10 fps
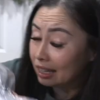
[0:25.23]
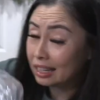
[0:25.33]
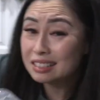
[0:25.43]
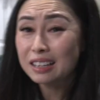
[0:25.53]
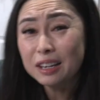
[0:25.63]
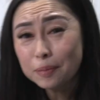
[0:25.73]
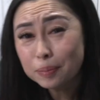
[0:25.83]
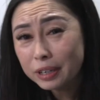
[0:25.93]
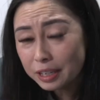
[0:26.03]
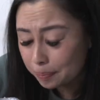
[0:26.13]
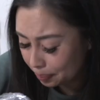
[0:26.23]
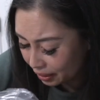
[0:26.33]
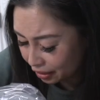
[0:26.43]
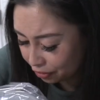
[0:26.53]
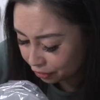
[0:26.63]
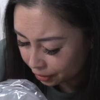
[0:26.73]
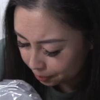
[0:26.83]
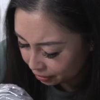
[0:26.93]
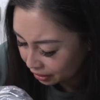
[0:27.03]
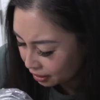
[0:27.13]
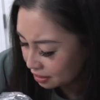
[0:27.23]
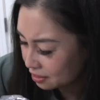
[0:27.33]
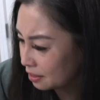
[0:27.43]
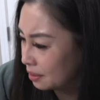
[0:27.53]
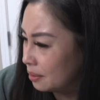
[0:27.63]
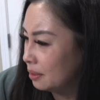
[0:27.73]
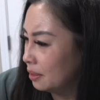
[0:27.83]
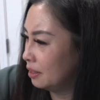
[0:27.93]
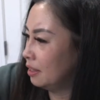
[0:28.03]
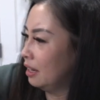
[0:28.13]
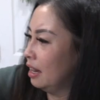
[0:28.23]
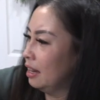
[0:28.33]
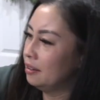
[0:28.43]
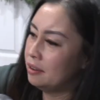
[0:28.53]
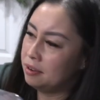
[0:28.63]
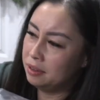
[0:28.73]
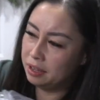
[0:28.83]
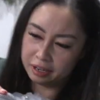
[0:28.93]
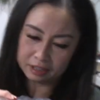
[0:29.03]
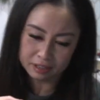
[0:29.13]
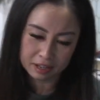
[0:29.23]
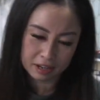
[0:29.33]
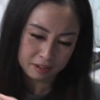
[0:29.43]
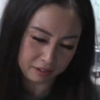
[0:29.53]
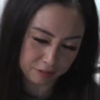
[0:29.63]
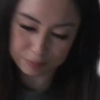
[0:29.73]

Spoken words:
It's got a pretty big footprint, so I don't know like if